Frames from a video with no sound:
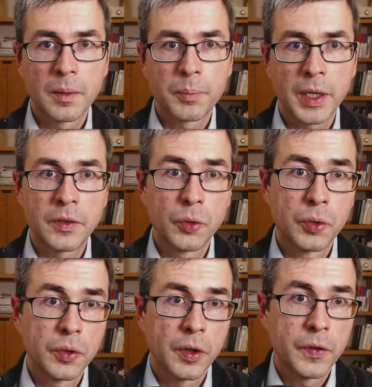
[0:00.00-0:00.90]
But you
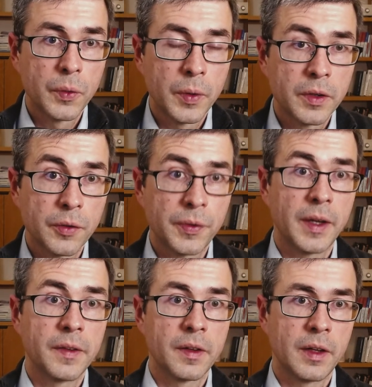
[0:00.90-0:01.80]
could also want to
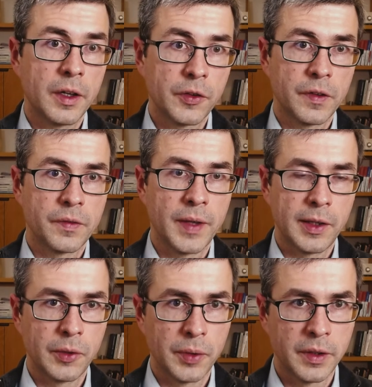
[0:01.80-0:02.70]
find the largest
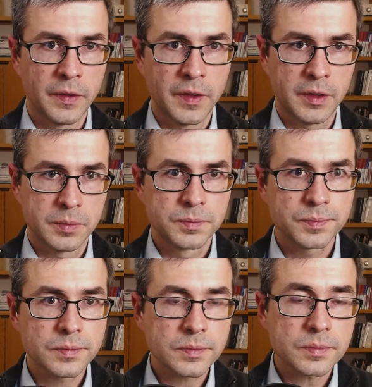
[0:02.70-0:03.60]
value in a set,
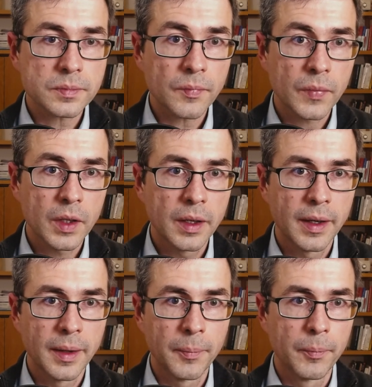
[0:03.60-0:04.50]

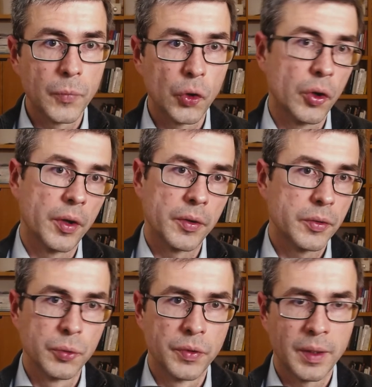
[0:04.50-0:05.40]
or
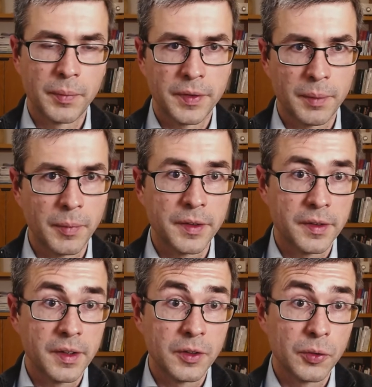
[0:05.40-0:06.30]
do some other
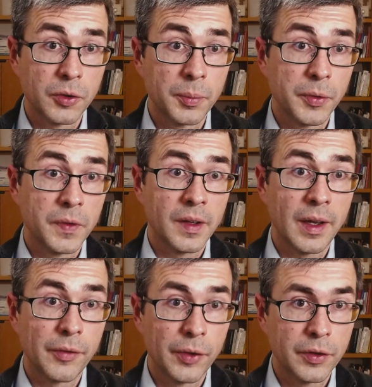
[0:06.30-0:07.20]
thing to compute the
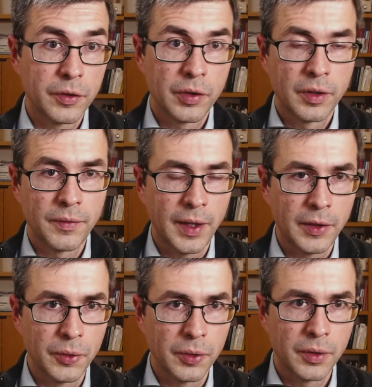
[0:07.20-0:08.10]
average
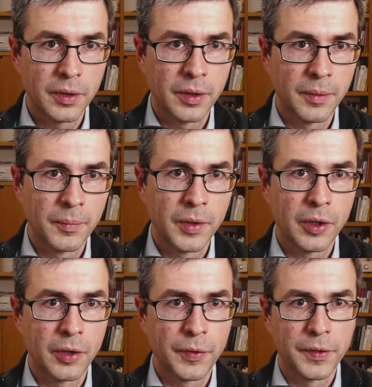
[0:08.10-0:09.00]
value
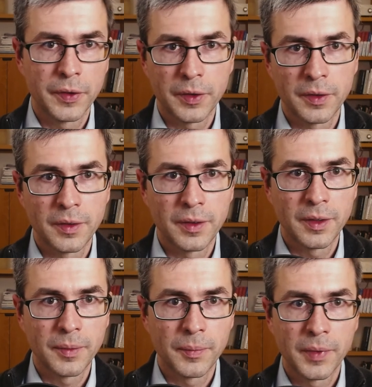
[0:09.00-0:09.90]
of a
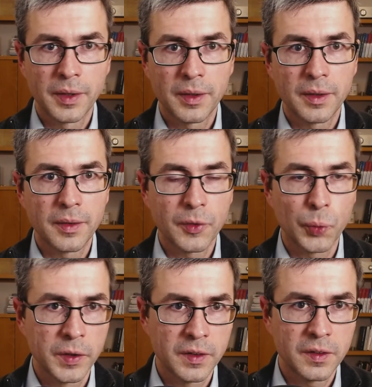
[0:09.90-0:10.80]
certain
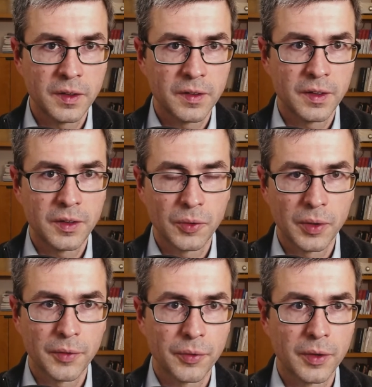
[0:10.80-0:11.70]
quantity that
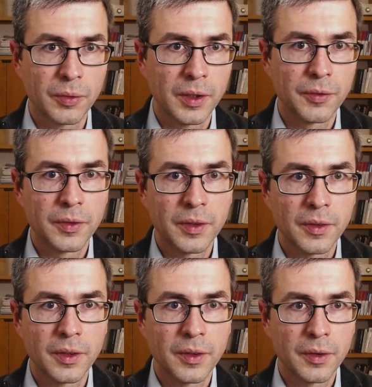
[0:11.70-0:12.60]
you have retrieved
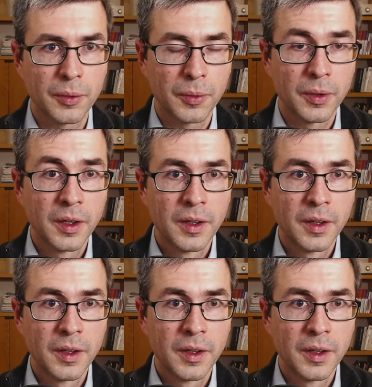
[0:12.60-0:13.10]
through